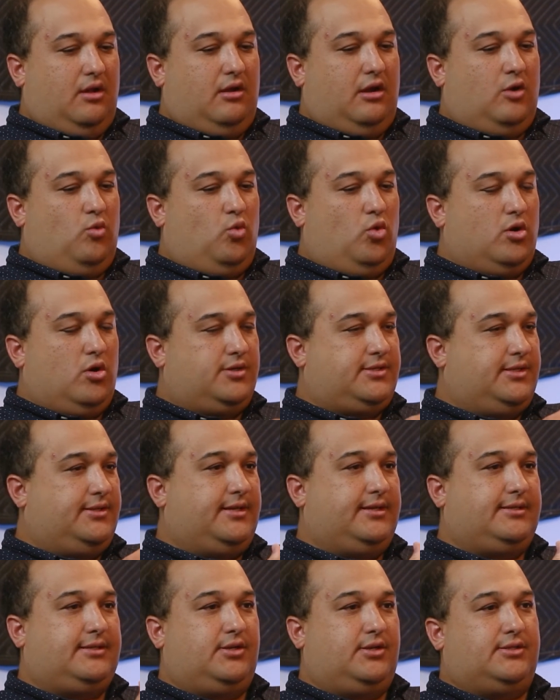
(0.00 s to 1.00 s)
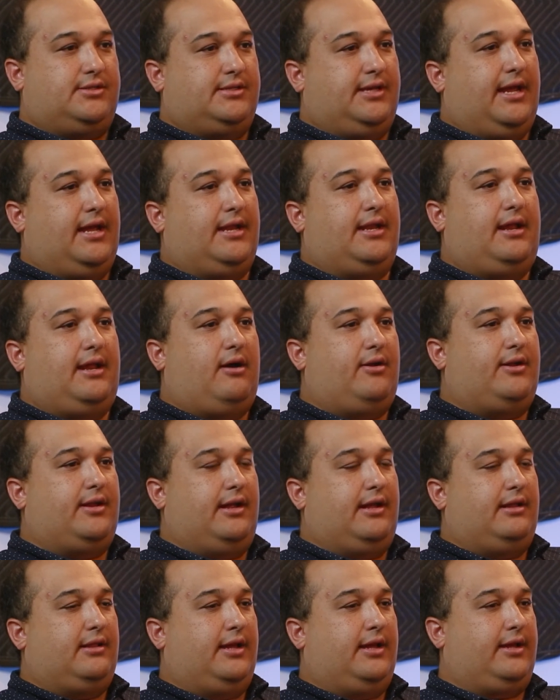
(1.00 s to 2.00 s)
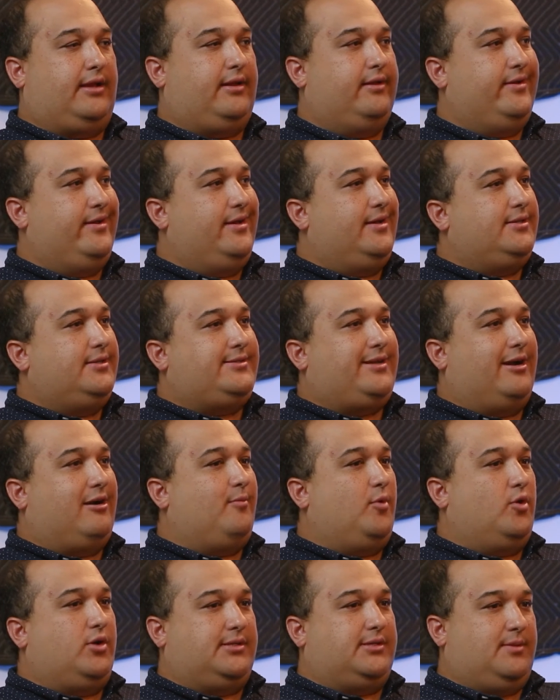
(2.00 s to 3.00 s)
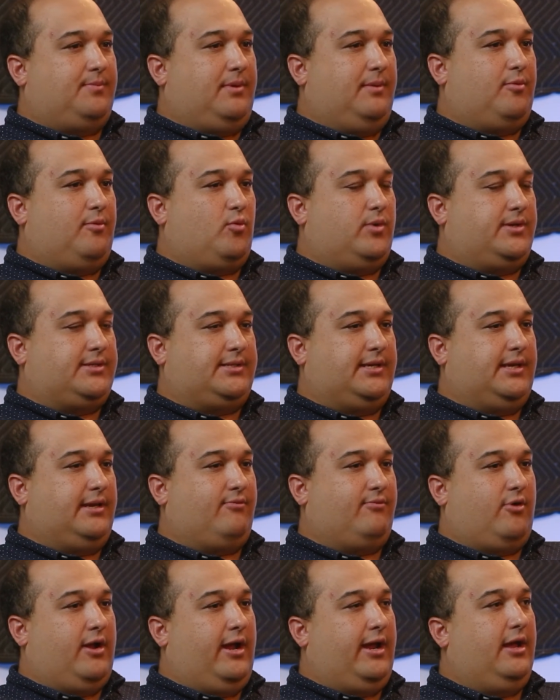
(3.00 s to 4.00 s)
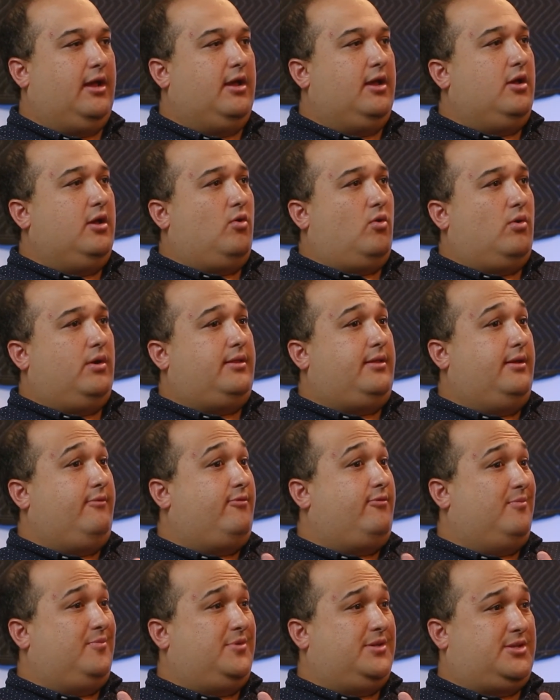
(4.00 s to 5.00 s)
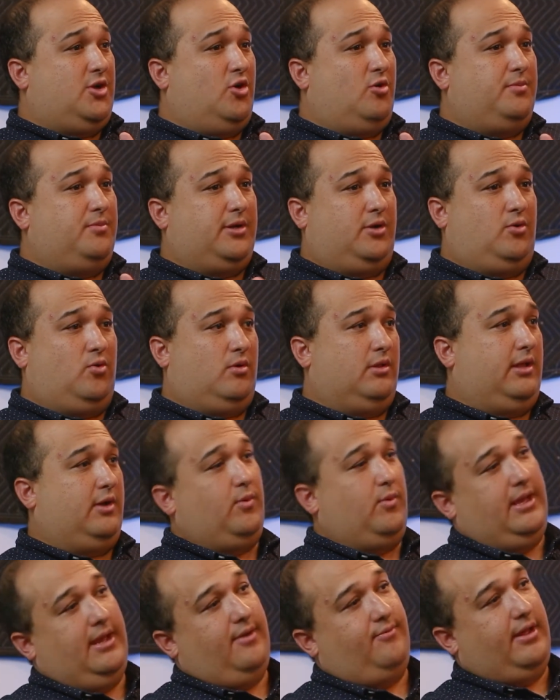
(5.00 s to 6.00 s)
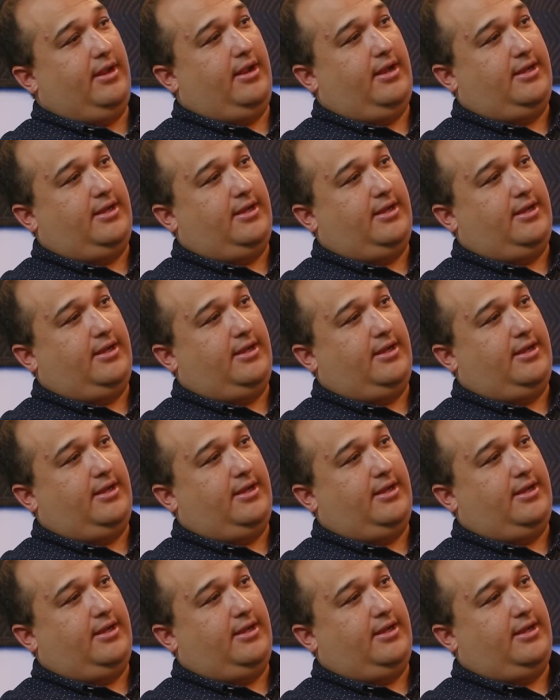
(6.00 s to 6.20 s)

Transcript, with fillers: awards and things that you see handed out at, at like ceremonies that people receive, right, or anything from just home decor. Like we have that